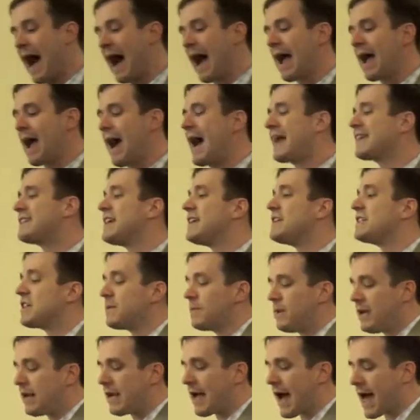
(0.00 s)
I tend
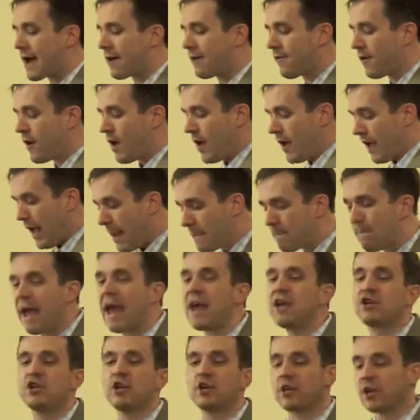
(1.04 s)
to be kind of
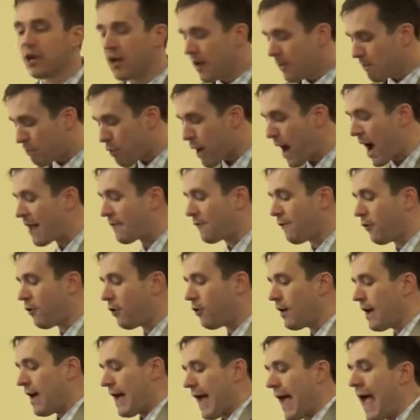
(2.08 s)
impatient,
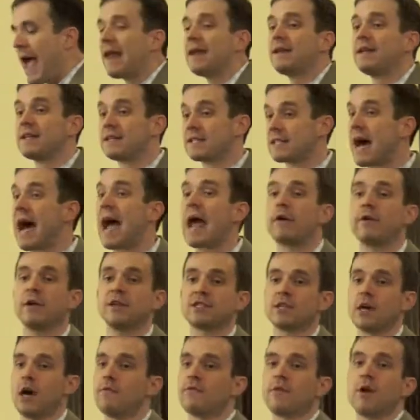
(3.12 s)
prideful, and
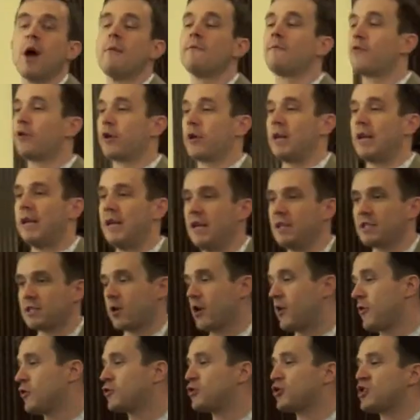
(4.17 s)
desirous of comfort and ease.
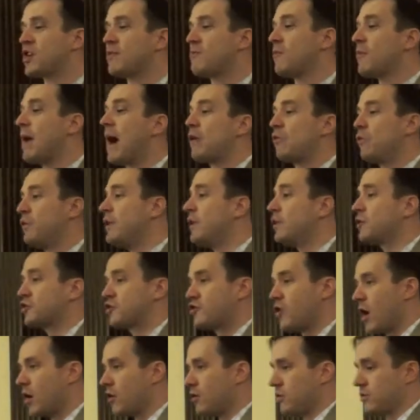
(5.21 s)
Right? Those are some of my real
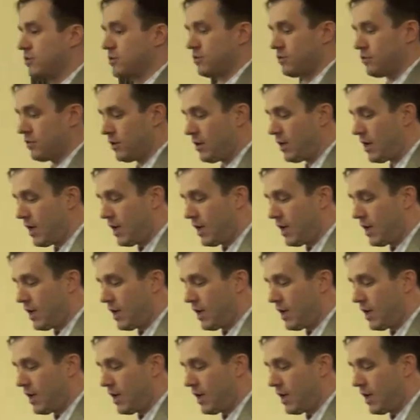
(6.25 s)
struggles.